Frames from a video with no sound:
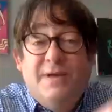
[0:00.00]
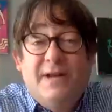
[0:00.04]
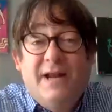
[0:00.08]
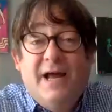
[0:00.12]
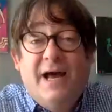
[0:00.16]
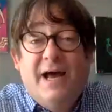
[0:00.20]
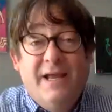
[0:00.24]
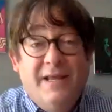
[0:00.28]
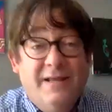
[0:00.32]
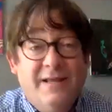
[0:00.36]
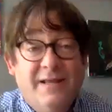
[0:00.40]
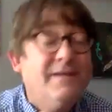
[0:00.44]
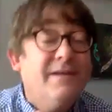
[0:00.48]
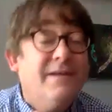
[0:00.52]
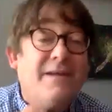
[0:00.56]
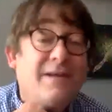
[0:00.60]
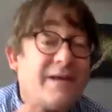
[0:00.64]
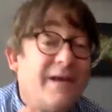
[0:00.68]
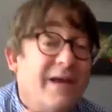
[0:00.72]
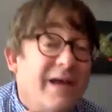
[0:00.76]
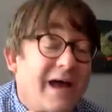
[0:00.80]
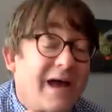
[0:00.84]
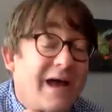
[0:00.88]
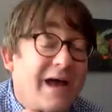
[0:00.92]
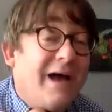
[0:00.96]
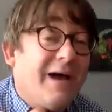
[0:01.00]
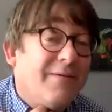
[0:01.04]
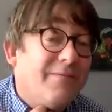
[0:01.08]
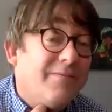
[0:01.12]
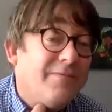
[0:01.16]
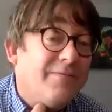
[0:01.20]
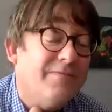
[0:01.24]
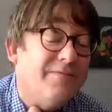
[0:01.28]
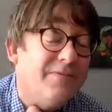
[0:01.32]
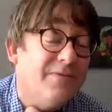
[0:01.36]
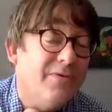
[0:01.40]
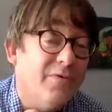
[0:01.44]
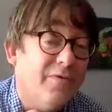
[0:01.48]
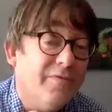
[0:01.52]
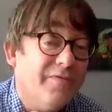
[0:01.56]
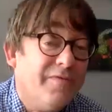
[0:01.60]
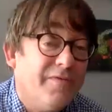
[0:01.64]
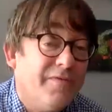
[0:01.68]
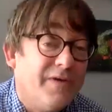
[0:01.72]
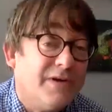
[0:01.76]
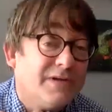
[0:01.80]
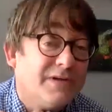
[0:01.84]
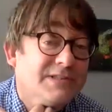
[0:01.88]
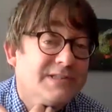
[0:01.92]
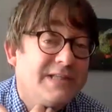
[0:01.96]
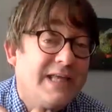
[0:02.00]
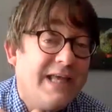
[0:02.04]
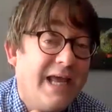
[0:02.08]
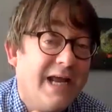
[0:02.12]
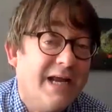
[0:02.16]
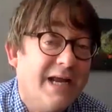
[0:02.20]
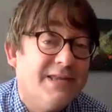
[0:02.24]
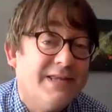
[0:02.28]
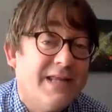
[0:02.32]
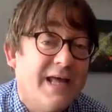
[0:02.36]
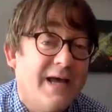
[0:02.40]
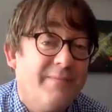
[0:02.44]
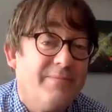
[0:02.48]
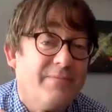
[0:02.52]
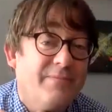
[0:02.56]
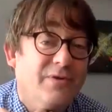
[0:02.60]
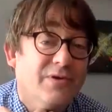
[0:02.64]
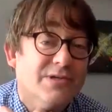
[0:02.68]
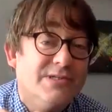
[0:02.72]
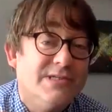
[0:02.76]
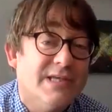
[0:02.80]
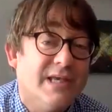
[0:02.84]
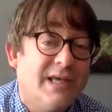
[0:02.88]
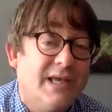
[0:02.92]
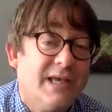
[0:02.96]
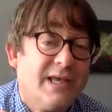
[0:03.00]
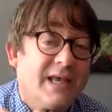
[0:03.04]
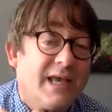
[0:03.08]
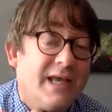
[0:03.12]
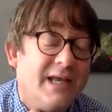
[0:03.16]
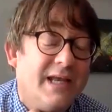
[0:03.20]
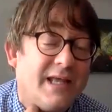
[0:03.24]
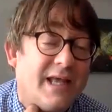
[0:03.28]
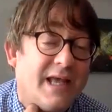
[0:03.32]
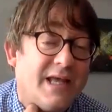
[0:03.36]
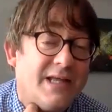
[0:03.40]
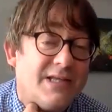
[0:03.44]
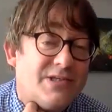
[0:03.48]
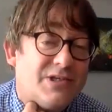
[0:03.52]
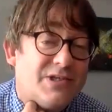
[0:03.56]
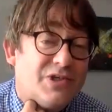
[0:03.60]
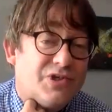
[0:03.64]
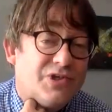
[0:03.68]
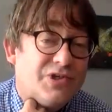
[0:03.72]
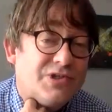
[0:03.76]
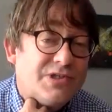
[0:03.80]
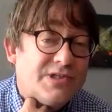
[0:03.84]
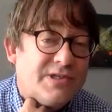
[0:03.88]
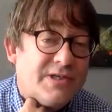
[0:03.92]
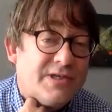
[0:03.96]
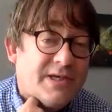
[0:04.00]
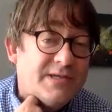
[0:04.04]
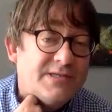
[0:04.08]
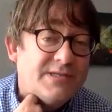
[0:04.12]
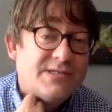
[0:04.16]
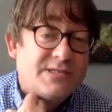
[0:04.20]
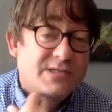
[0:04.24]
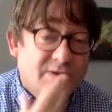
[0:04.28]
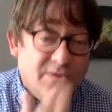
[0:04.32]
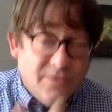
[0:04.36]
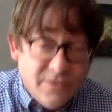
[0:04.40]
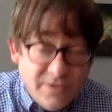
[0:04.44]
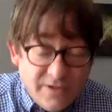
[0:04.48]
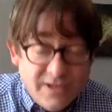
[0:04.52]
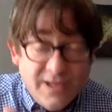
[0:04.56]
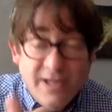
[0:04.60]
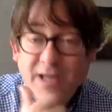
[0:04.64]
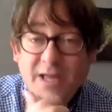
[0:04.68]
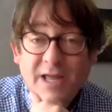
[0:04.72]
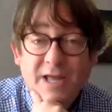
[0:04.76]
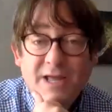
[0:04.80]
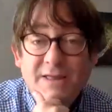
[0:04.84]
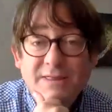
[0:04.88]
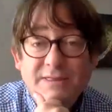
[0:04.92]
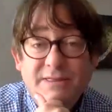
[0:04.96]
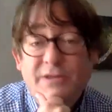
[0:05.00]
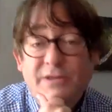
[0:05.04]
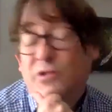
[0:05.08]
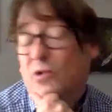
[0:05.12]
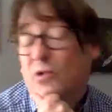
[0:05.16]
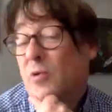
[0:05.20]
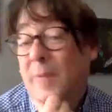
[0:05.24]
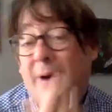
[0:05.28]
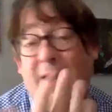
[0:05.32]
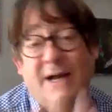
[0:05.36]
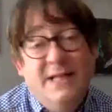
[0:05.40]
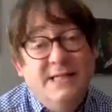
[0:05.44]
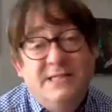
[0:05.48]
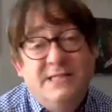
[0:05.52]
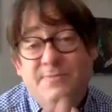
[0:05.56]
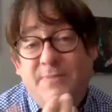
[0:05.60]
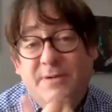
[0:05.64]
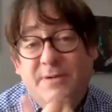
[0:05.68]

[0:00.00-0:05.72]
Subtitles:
where I you know, first heard that music and kind of get introduced to it. So the Nomads.